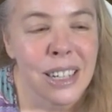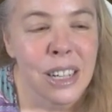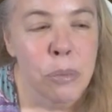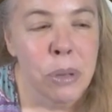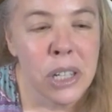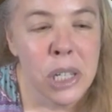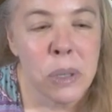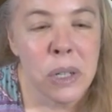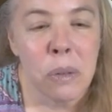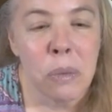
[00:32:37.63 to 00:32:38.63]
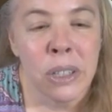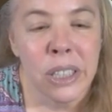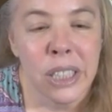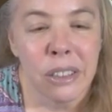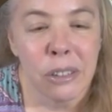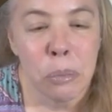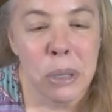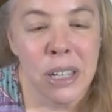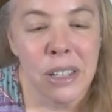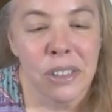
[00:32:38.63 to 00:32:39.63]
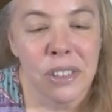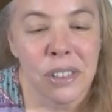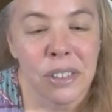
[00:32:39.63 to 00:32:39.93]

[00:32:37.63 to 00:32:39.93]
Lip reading: because we don't want chilled bees.